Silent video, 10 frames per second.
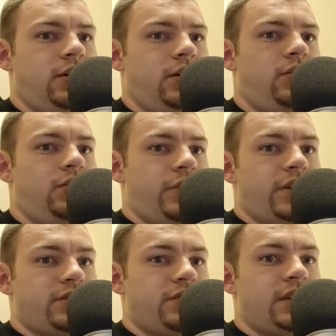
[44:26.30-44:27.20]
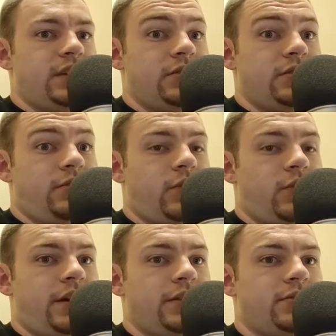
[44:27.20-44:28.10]
All the rest of the indoor
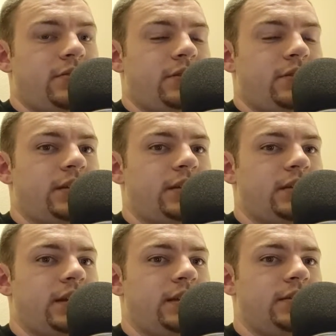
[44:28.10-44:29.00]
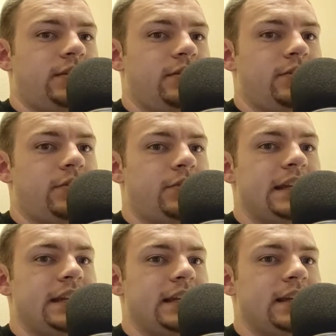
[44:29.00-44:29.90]
rides are kind of like
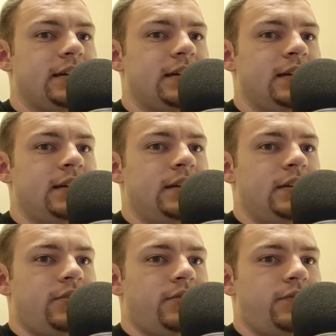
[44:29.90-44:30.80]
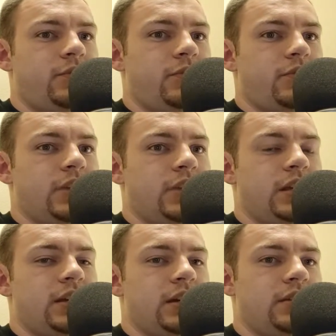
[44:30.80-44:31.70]
3D or 4D
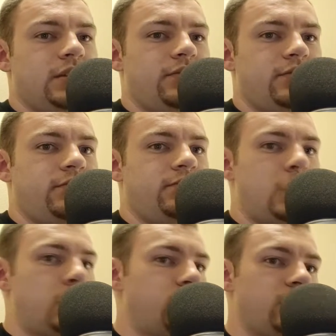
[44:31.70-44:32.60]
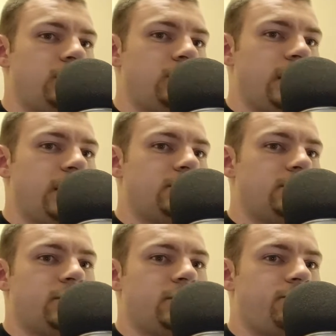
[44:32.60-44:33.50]
kind of motion things
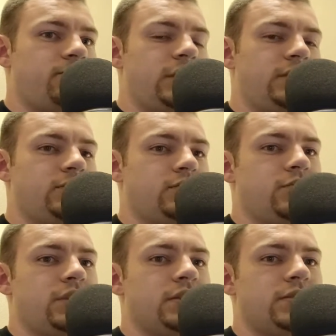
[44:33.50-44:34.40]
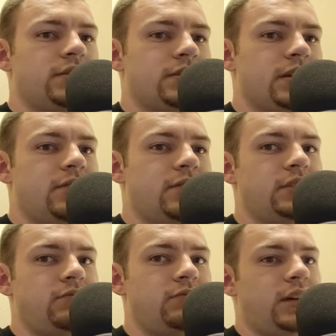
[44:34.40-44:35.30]
with like screens and stuff, and
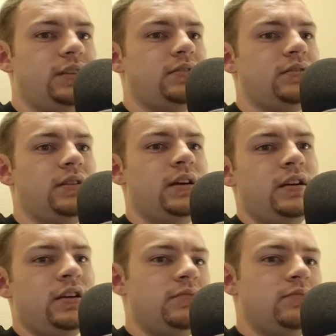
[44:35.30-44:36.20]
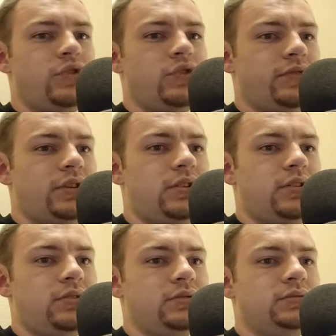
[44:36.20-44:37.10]
you kind of move
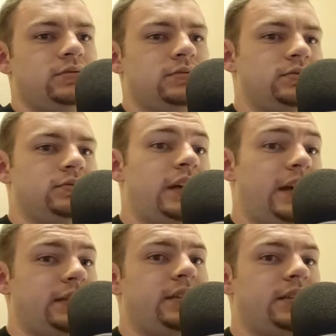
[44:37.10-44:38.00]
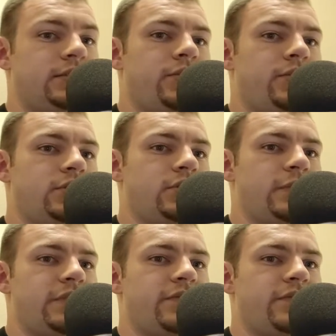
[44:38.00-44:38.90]
along. I did go on the Jimmy
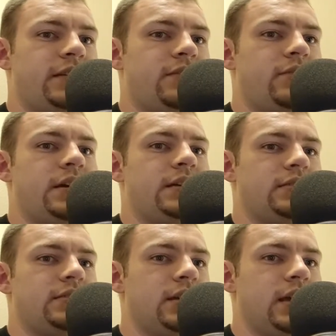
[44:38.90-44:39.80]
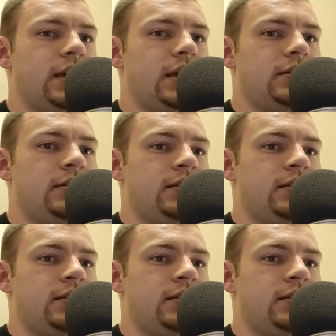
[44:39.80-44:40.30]
Fallon ride today.